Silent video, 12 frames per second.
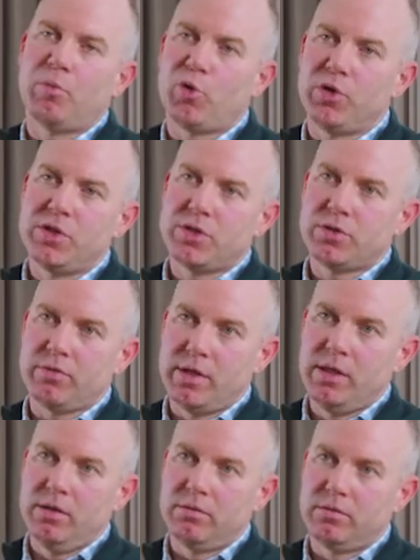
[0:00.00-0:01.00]
POISE
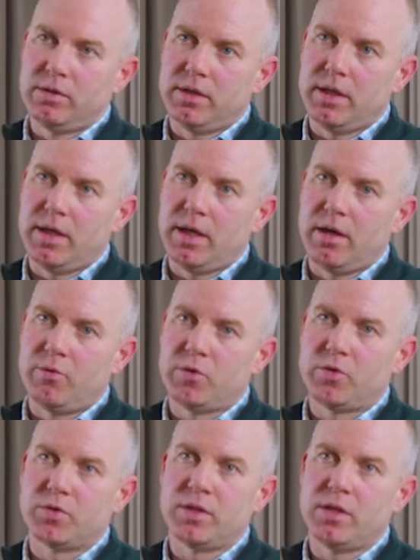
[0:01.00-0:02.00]
3, which
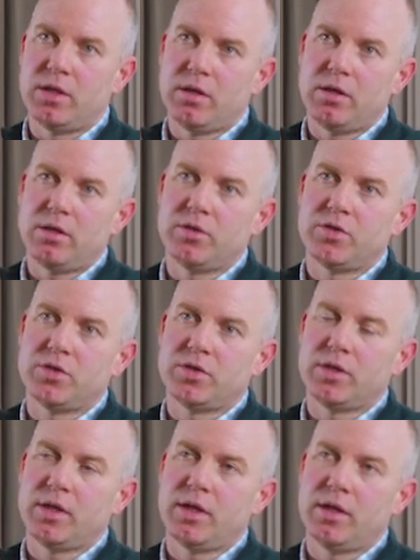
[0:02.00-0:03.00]
was a large